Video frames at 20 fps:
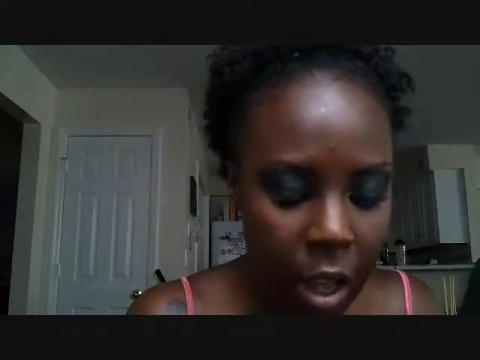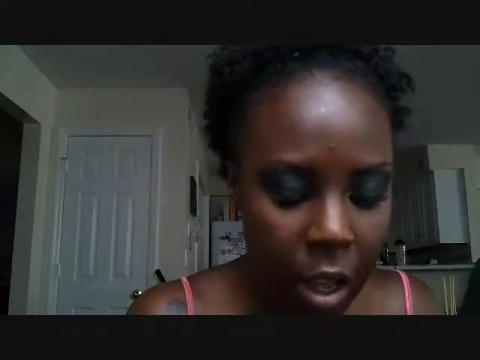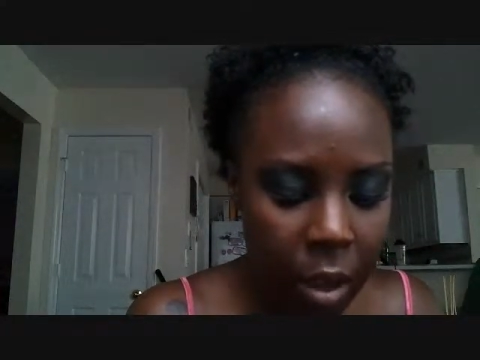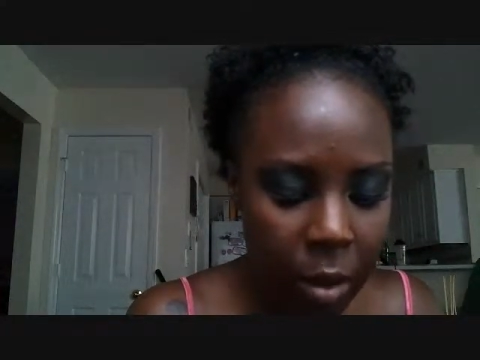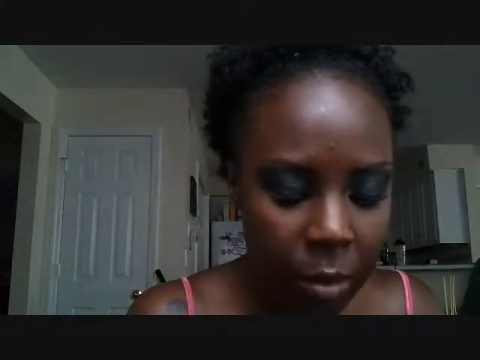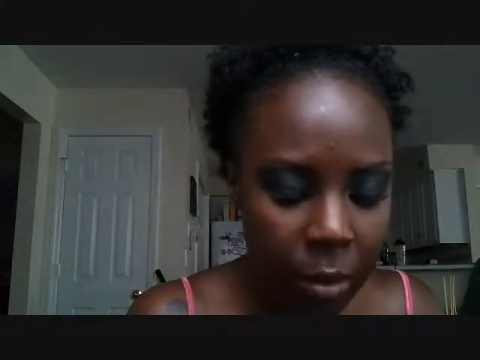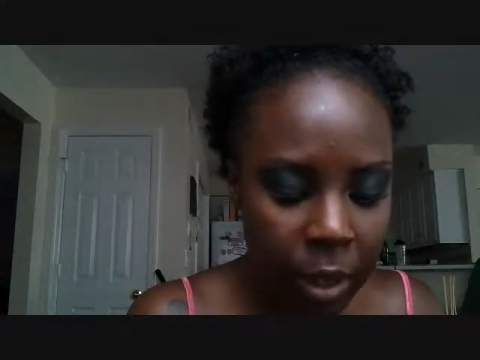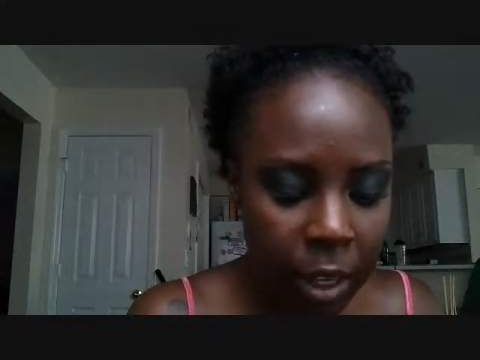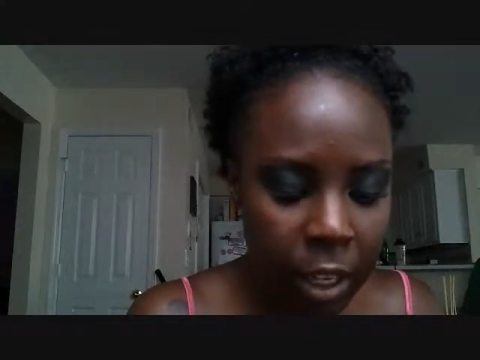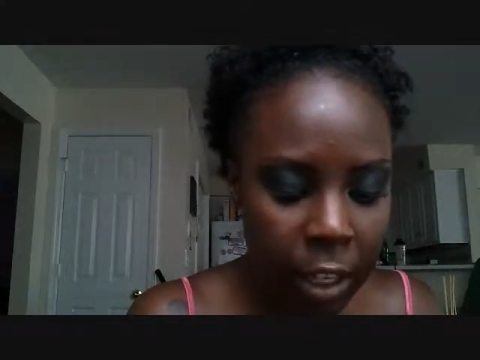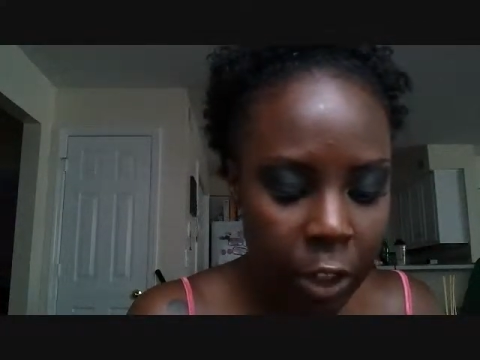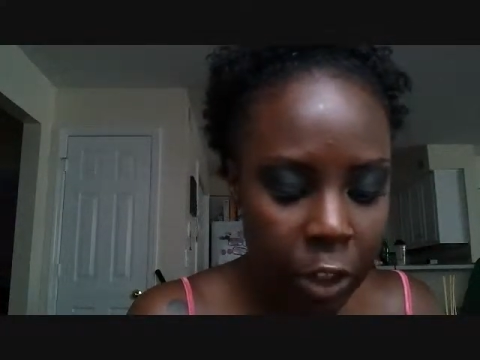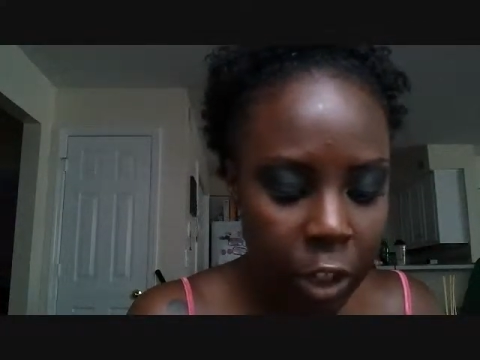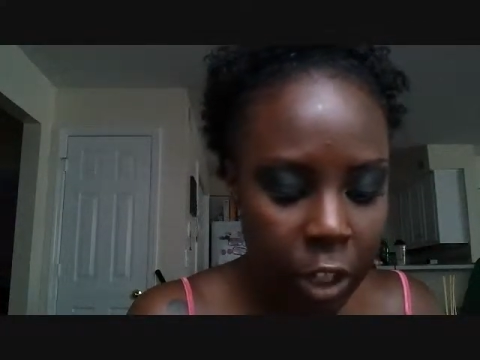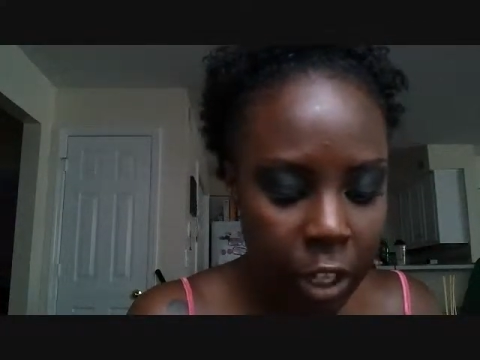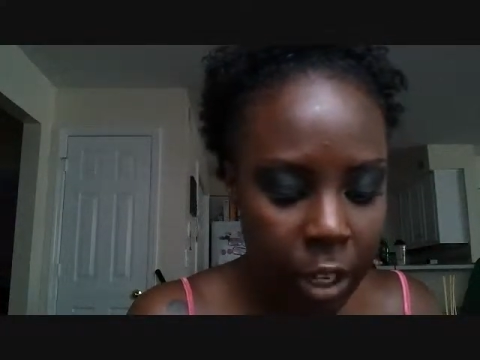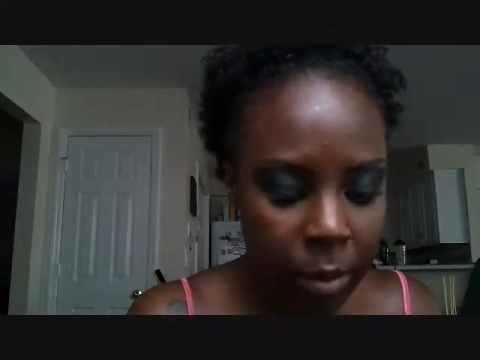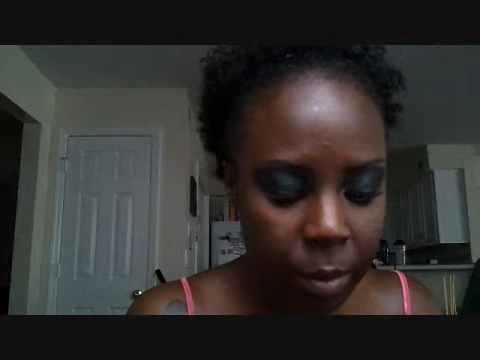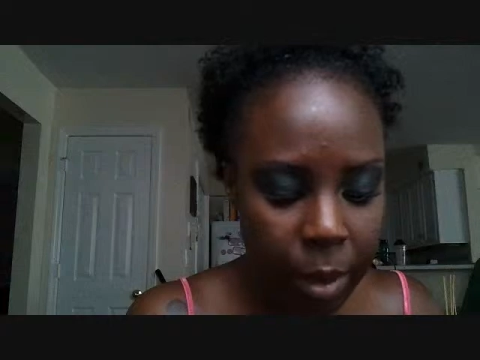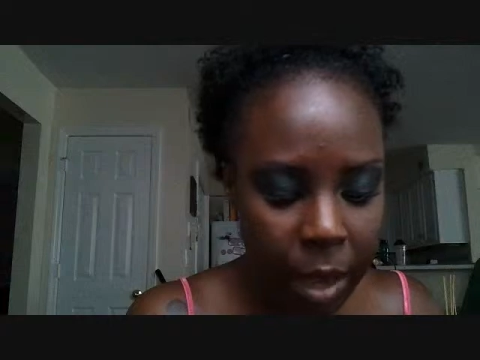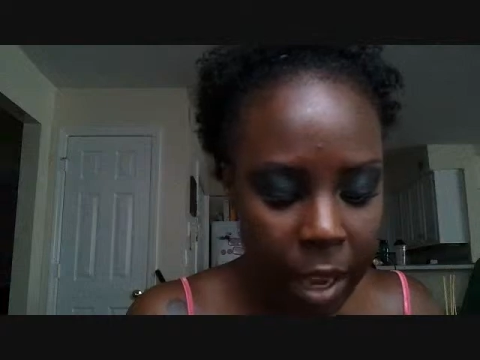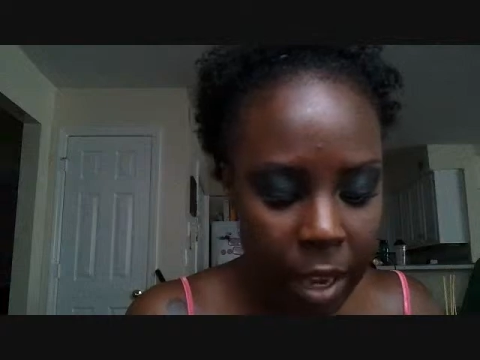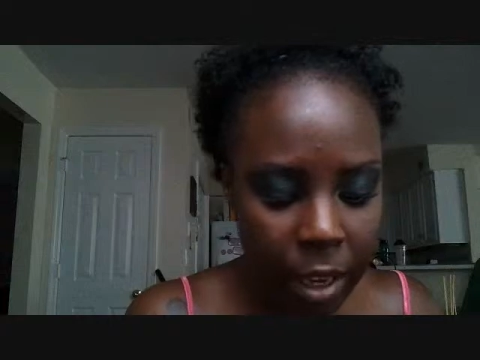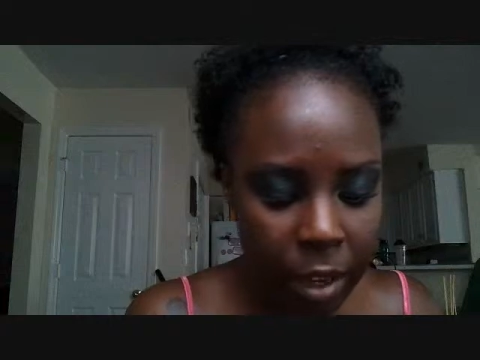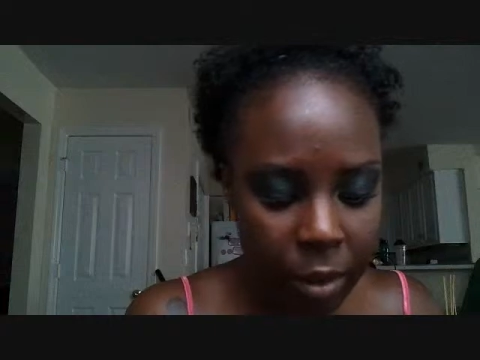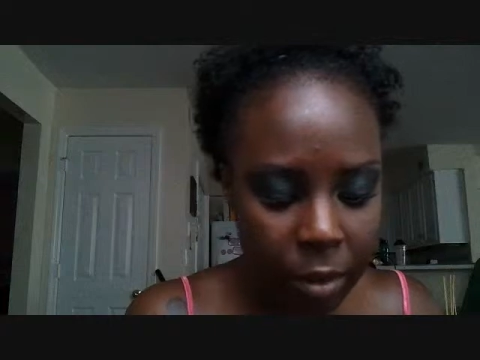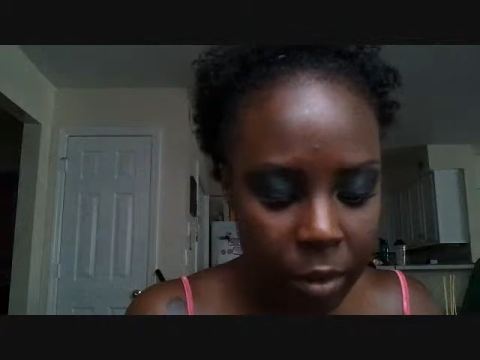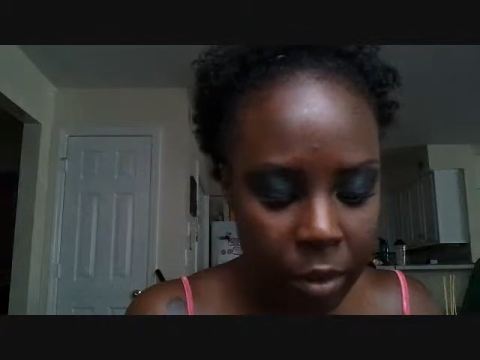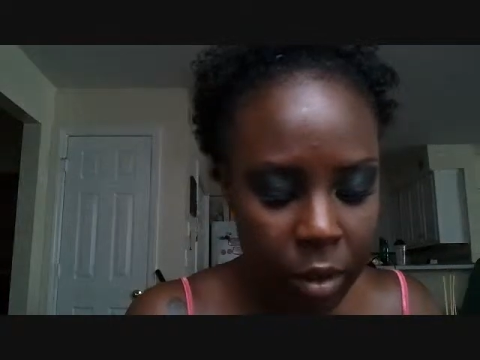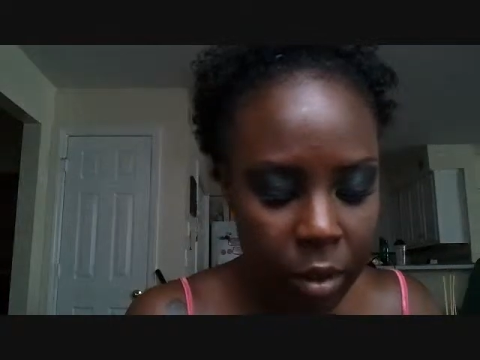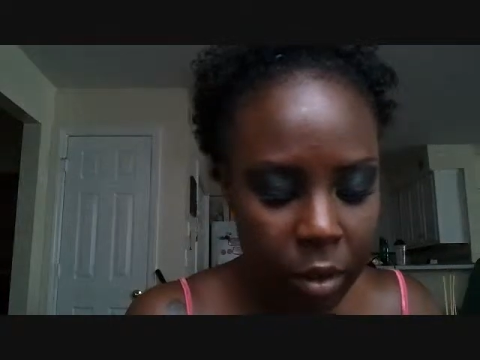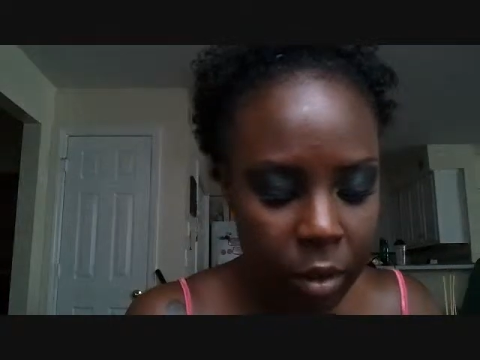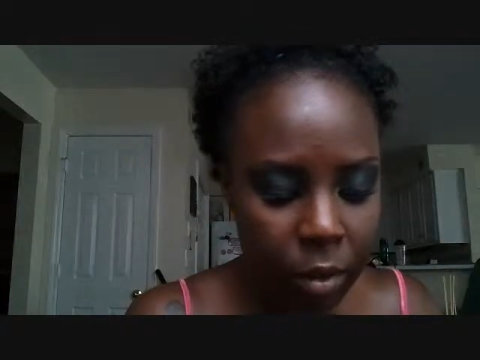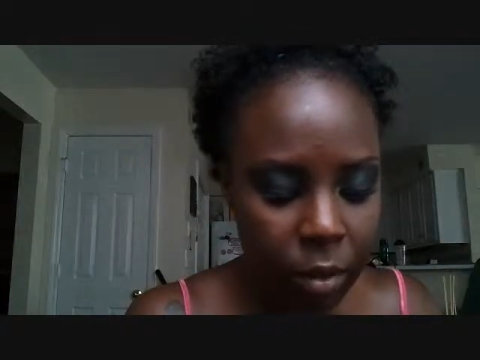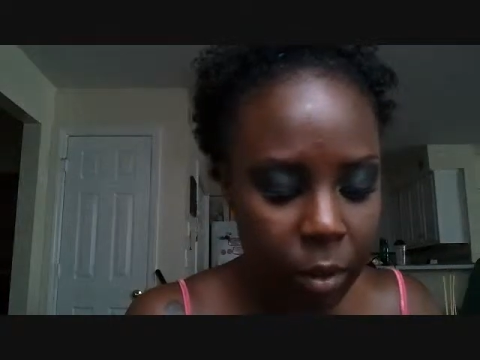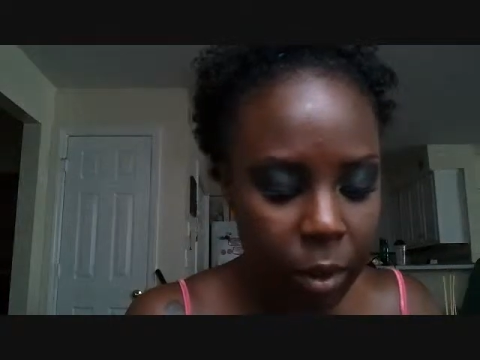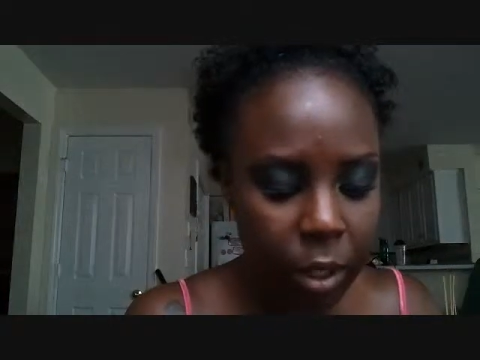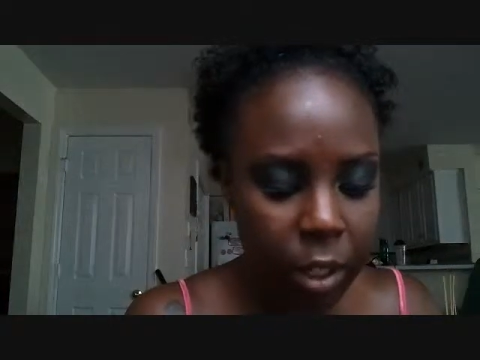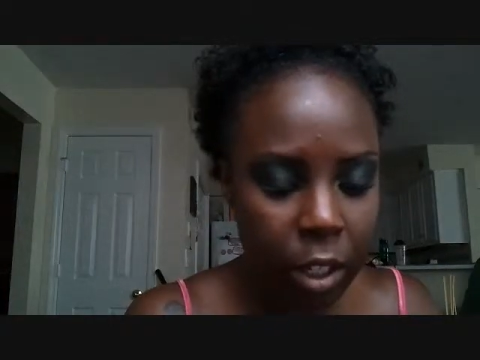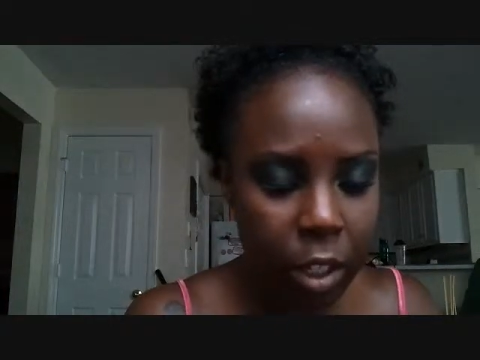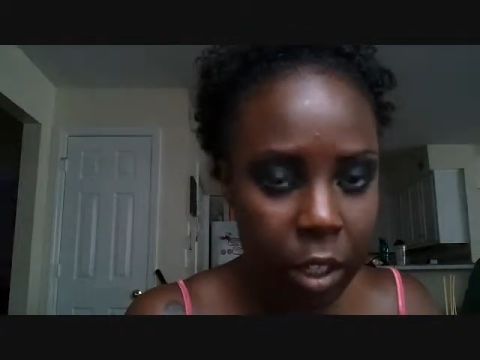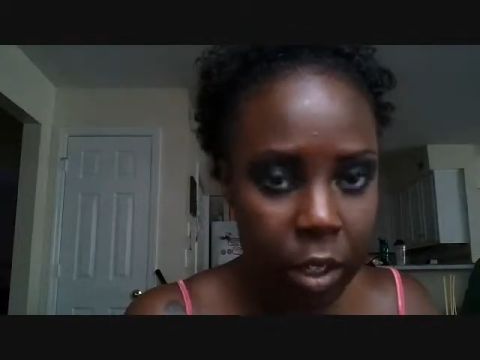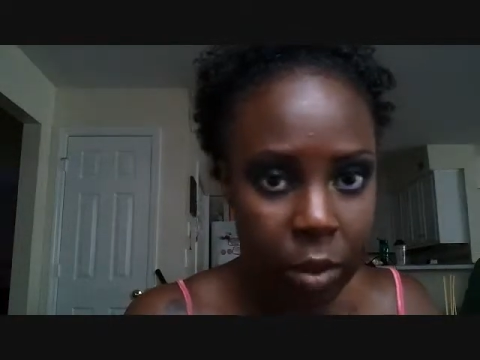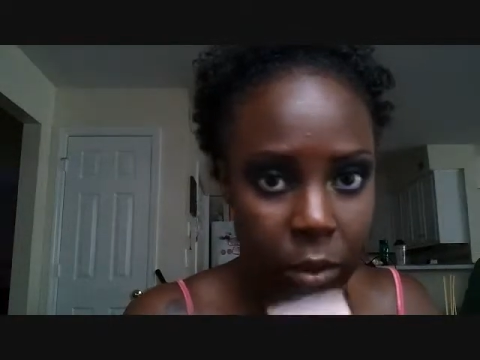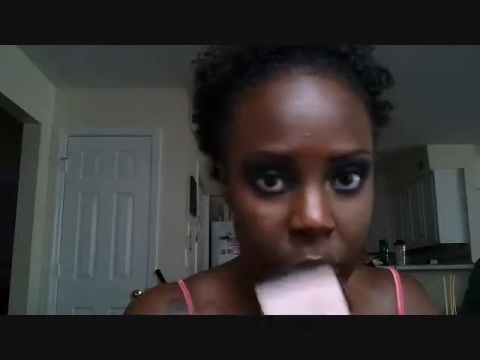um, in Champagne, which